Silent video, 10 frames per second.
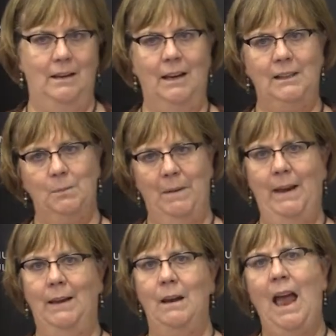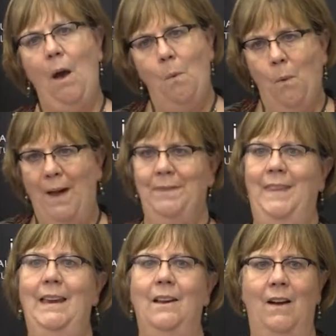explain what
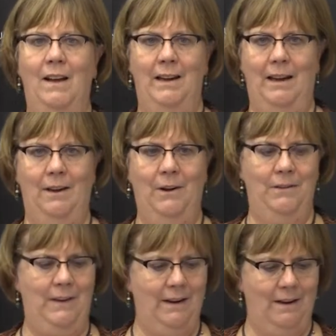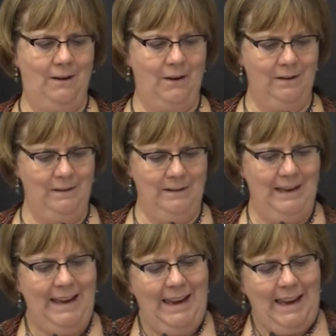they got out of the article.
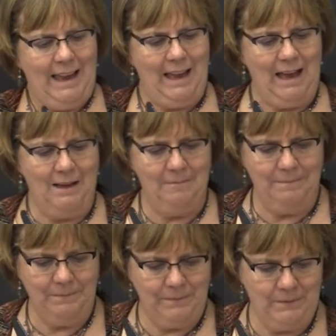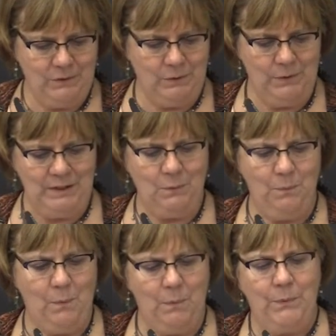Um, through this,
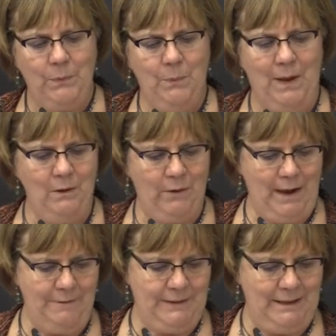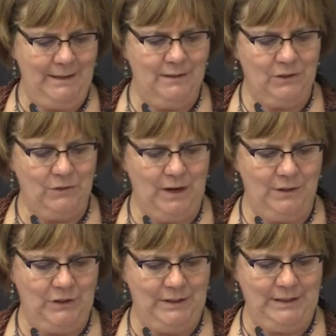through well-crafted
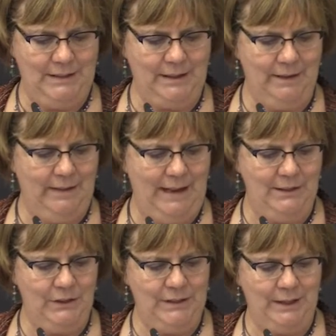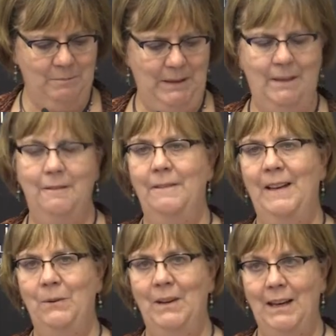instruction, these collages can be the
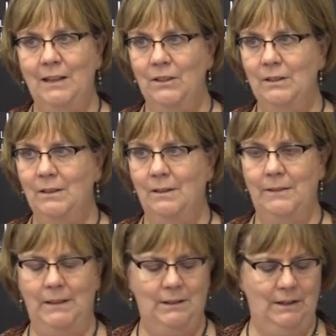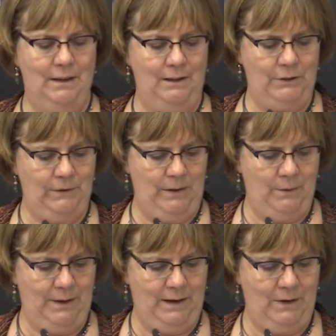foundation of intercultural
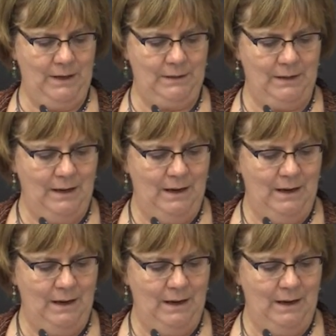awareness